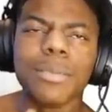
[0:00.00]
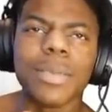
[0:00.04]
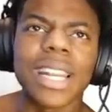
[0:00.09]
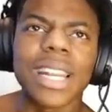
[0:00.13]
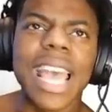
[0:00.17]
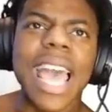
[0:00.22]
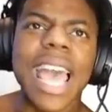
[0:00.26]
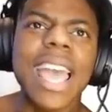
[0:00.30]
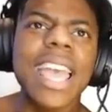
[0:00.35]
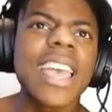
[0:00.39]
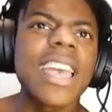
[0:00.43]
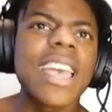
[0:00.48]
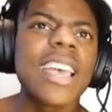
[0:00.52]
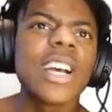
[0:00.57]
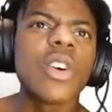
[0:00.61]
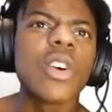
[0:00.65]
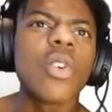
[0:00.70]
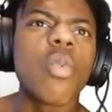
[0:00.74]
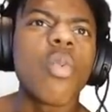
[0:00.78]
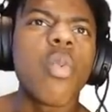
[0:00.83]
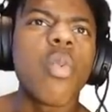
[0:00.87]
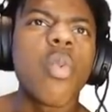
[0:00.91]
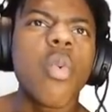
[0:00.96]
But at,
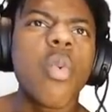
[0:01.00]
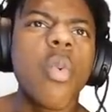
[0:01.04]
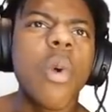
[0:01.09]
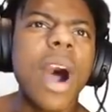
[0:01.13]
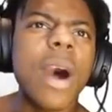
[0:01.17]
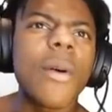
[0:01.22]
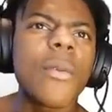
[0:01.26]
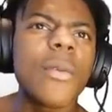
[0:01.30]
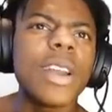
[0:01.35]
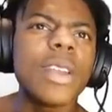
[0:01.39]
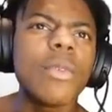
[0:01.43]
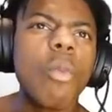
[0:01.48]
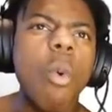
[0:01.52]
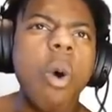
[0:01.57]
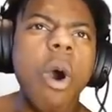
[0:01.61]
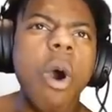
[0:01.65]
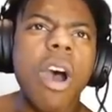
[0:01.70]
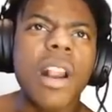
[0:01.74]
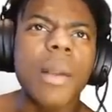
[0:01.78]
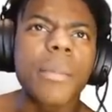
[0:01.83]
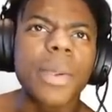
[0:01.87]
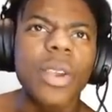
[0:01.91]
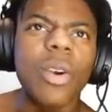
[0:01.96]
why would
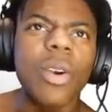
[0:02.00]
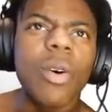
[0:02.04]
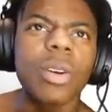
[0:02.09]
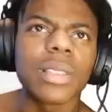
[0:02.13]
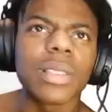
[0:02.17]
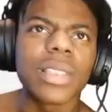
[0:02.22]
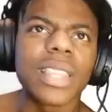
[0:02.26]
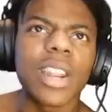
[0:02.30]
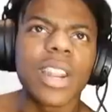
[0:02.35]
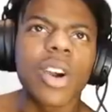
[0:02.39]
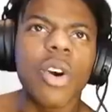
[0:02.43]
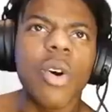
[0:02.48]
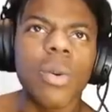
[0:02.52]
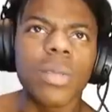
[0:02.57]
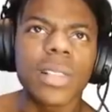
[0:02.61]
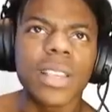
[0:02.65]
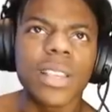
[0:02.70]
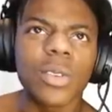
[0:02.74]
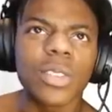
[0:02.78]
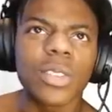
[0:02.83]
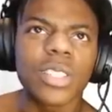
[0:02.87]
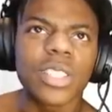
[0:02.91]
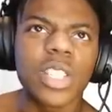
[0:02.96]
water be only the only?